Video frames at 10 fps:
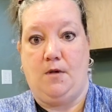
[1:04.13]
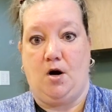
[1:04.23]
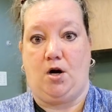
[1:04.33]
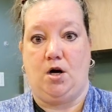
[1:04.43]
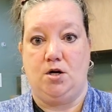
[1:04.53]

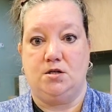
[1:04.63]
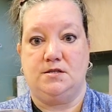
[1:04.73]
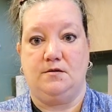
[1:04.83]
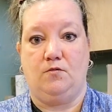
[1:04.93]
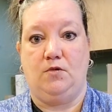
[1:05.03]

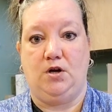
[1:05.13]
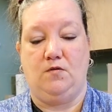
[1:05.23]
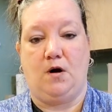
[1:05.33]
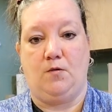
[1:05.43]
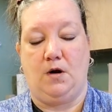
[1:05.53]
markers, when you
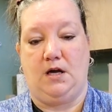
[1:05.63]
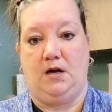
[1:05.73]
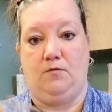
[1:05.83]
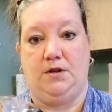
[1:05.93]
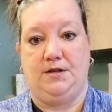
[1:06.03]
are
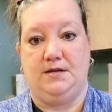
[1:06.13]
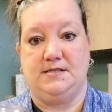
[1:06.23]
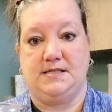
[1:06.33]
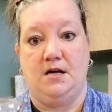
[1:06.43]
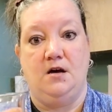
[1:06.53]
working with
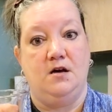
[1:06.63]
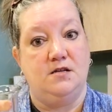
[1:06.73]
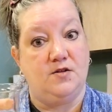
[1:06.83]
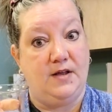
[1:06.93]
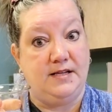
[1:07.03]
this.
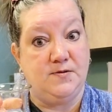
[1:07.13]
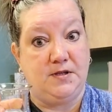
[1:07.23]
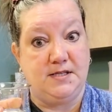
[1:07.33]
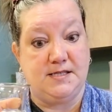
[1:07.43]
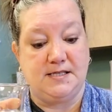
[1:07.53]
So that's
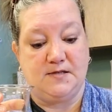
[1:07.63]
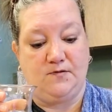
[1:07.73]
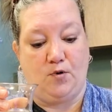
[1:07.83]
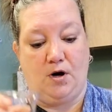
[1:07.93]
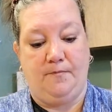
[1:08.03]
what this is
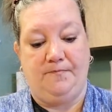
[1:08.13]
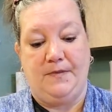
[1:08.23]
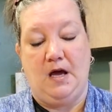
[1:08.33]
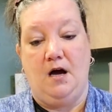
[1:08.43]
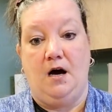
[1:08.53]
for.
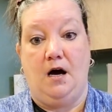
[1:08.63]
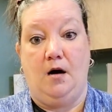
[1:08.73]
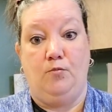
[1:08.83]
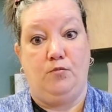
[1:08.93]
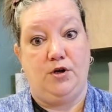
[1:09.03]

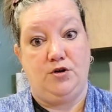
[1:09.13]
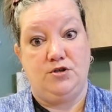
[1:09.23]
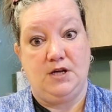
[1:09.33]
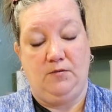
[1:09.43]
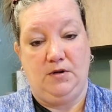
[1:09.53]
When you're
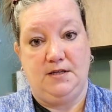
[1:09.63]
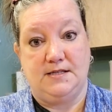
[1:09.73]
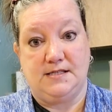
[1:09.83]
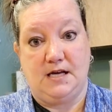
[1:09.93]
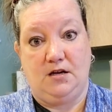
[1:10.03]
done with
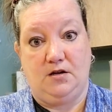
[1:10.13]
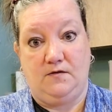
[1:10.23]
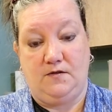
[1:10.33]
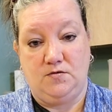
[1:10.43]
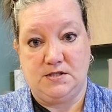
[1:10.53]
this and
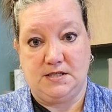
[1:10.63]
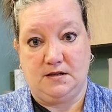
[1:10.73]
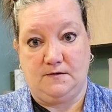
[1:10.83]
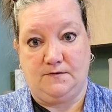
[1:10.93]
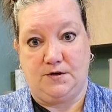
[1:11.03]
you've used it
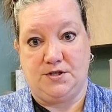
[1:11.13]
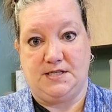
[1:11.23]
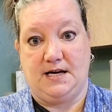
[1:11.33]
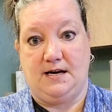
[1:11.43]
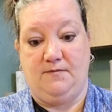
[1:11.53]
the first
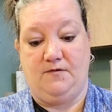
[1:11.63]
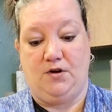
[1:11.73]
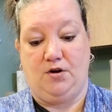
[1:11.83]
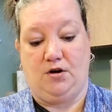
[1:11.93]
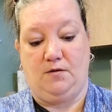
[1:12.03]
time for
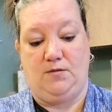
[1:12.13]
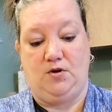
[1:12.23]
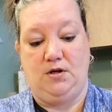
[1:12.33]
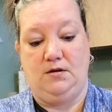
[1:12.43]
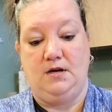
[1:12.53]
your
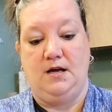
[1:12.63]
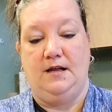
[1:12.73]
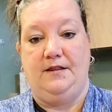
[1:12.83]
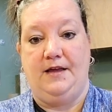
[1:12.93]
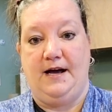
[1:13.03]
communion,
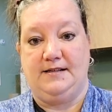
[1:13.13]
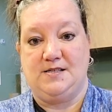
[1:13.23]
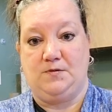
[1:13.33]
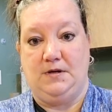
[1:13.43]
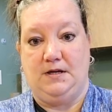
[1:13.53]

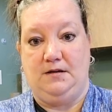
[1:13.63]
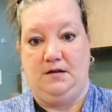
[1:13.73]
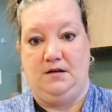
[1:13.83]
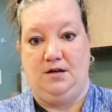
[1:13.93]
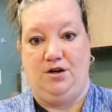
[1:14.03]
that's when
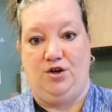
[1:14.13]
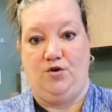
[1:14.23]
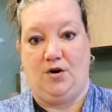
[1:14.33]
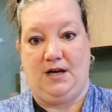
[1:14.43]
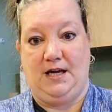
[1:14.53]

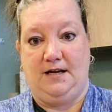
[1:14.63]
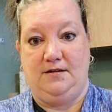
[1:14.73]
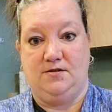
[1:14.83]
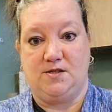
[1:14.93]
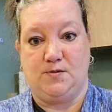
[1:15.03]
your
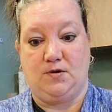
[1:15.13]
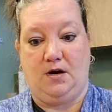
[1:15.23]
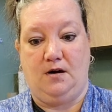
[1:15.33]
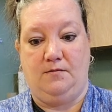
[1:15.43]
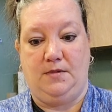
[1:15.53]
candles will
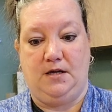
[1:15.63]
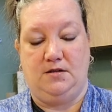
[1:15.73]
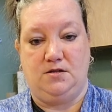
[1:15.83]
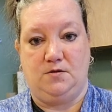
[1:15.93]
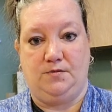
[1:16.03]
come
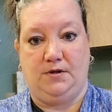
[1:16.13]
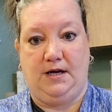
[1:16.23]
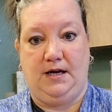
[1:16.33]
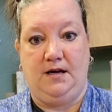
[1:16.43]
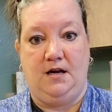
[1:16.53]
into
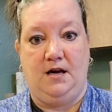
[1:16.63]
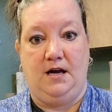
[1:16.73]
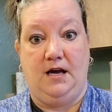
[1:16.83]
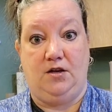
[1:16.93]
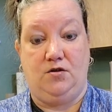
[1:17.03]
play,
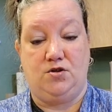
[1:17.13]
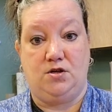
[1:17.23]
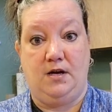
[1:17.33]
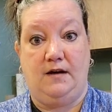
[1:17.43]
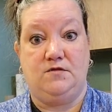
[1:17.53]
and you
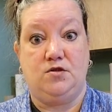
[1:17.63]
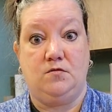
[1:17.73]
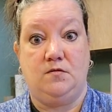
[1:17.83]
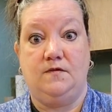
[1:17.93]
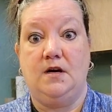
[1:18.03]
should have 2
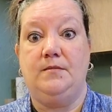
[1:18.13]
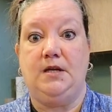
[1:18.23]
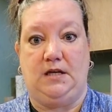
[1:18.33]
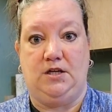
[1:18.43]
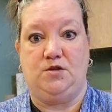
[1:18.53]
of them
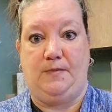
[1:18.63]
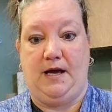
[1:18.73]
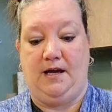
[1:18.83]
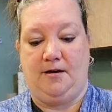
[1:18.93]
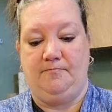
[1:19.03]
in each
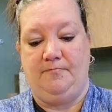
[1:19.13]
bag.